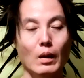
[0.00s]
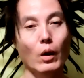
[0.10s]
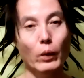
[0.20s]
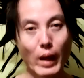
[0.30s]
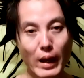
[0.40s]

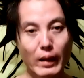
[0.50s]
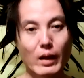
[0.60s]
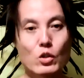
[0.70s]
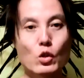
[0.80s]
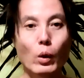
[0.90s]
Okay,
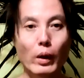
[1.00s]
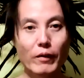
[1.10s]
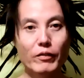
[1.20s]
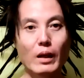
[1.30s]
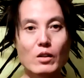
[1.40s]
so
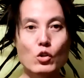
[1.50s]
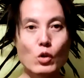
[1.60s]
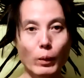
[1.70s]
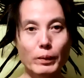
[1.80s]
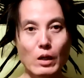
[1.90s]
if the soap